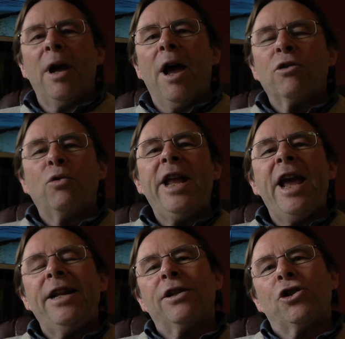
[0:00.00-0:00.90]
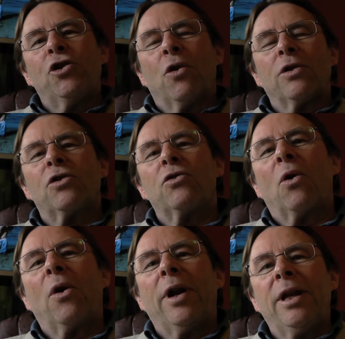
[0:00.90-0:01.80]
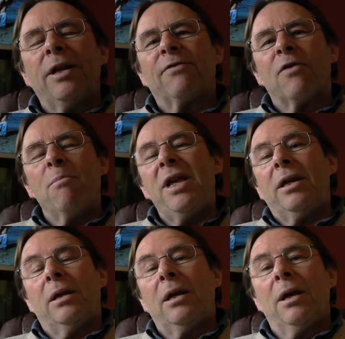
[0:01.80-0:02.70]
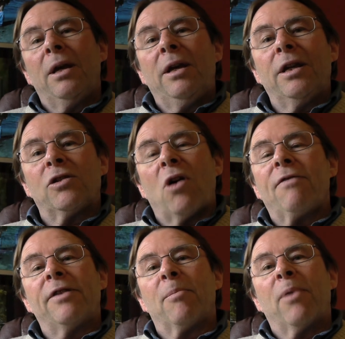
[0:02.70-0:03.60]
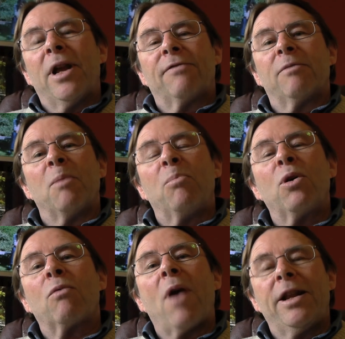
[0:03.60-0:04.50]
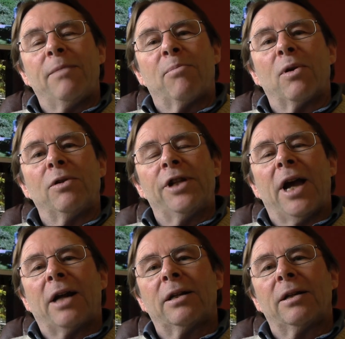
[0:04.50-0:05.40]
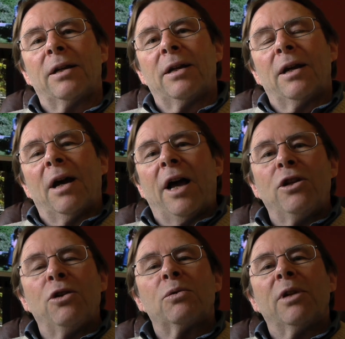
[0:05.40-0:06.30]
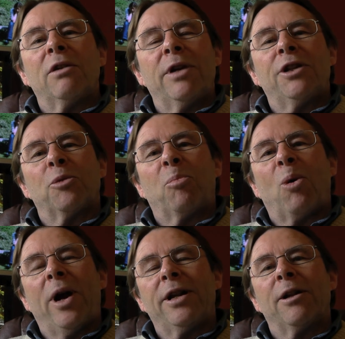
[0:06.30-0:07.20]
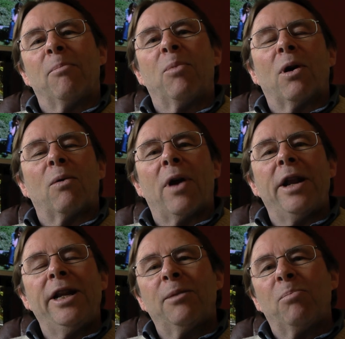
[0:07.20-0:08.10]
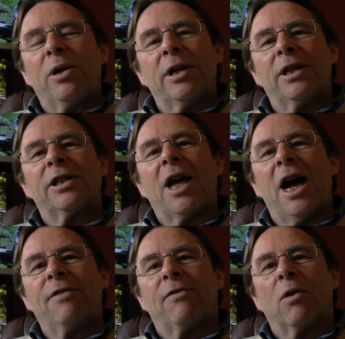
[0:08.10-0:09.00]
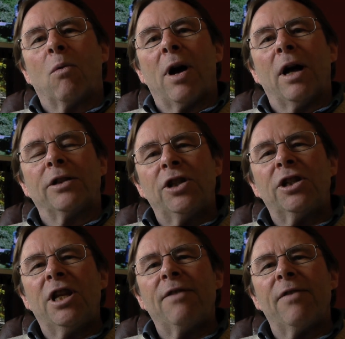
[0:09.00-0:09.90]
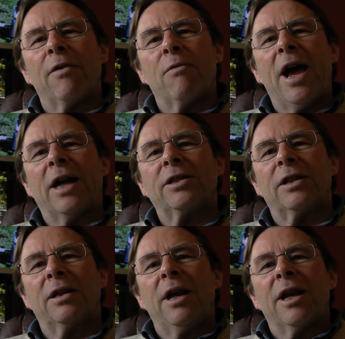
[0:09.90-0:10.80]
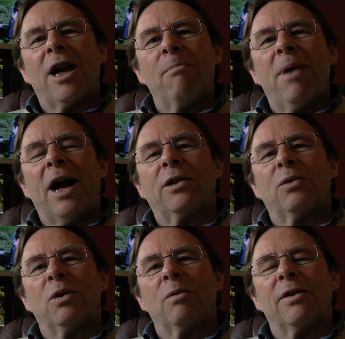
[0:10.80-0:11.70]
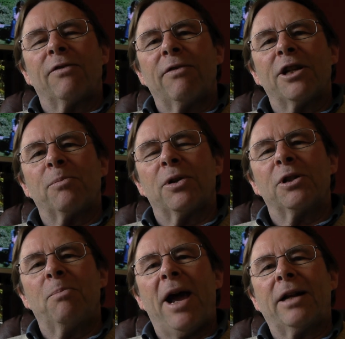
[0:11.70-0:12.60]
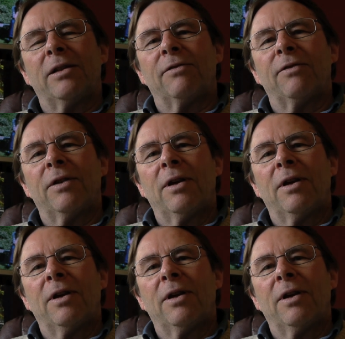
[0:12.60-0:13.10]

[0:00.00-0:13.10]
Creating a short story, for me, is often a break from a book writing project. I usually reach a point in a book where I need to put it aside for a while, just give it a rest, come back to it with a fresh perspective.